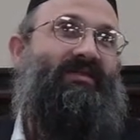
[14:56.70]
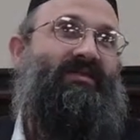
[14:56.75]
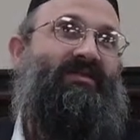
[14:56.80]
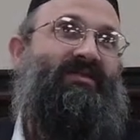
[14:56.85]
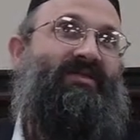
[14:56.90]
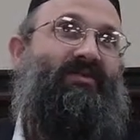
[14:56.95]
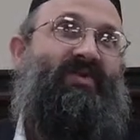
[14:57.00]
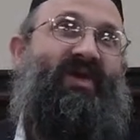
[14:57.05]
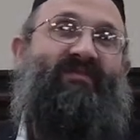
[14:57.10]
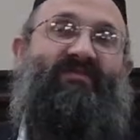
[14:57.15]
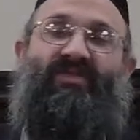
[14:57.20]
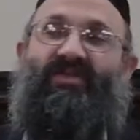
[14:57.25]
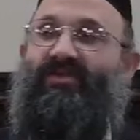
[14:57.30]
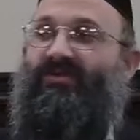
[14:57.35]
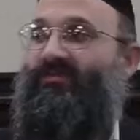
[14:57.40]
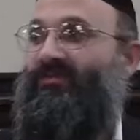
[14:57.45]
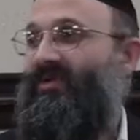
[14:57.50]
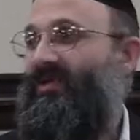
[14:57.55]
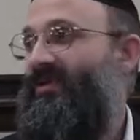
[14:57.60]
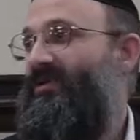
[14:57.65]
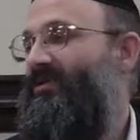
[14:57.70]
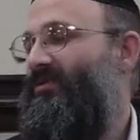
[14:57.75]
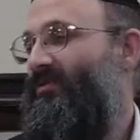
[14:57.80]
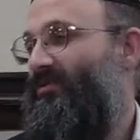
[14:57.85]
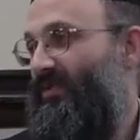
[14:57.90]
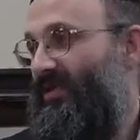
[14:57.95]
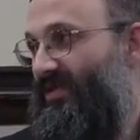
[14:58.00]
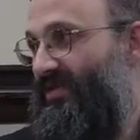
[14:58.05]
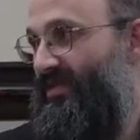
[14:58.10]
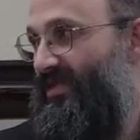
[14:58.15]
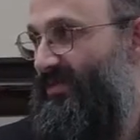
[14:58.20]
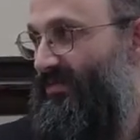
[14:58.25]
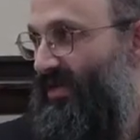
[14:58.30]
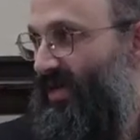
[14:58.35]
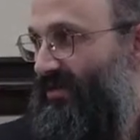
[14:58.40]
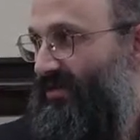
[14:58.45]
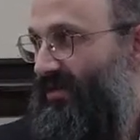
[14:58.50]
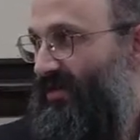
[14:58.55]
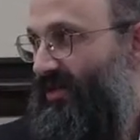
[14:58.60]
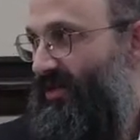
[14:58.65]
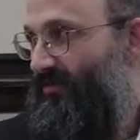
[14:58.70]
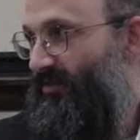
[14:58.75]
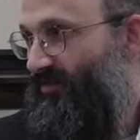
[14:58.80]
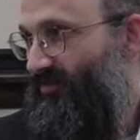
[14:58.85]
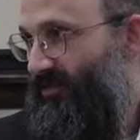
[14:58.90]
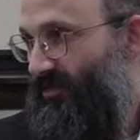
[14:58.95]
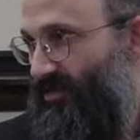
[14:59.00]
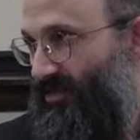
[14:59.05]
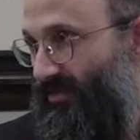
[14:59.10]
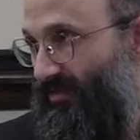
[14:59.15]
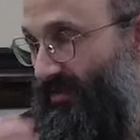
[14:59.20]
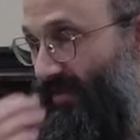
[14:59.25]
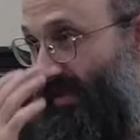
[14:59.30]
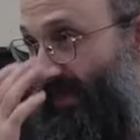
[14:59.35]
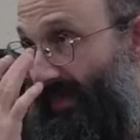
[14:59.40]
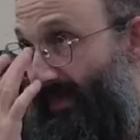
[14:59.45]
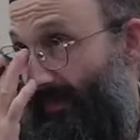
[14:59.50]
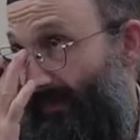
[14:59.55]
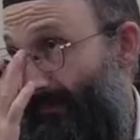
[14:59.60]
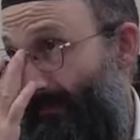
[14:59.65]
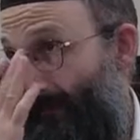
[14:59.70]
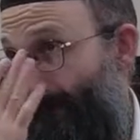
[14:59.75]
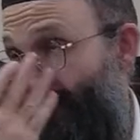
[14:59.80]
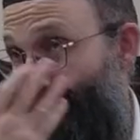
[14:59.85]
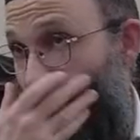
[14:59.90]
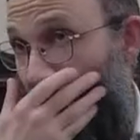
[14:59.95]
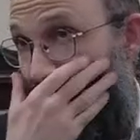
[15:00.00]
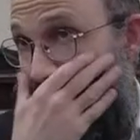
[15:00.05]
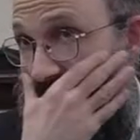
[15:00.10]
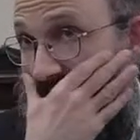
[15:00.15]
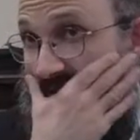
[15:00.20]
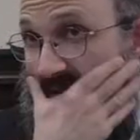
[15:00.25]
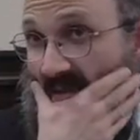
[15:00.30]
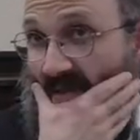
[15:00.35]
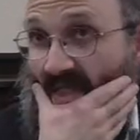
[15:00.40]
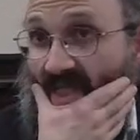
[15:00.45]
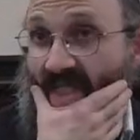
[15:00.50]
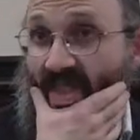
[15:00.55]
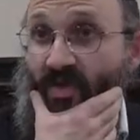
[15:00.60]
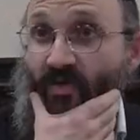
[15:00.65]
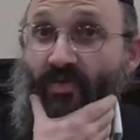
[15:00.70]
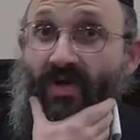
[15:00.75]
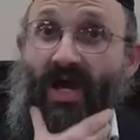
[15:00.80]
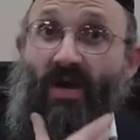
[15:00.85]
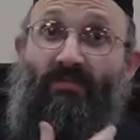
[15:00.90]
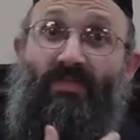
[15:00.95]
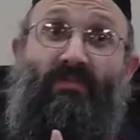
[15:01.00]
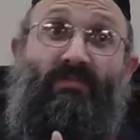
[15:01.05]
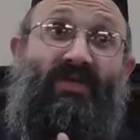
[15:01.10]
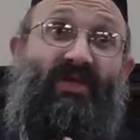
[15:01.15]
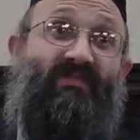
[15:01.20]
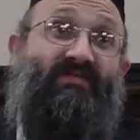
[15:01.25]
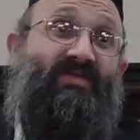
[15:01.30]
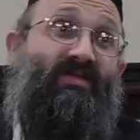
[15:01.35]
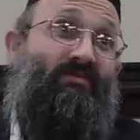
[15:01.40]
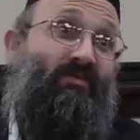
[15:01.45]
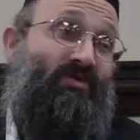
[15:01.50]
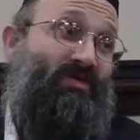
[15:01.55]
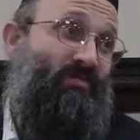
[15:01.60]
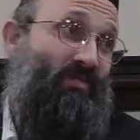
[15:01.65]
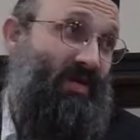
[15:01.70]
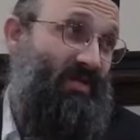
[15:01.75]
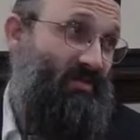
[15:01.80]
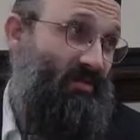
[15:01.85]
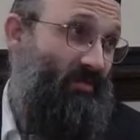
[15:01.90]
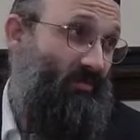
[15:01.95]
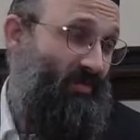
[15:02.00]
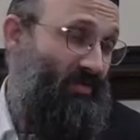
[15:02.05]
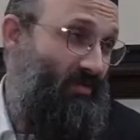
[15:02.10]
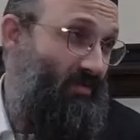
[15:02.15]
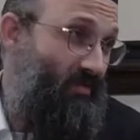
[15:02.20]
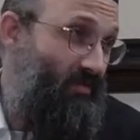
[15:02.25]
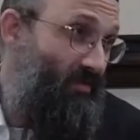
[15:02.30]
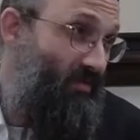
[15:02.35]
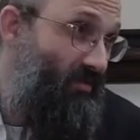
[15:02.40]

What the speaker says: So we have 3 reasons brought down in the Mefarshim. The Rambam gives the most basic reason.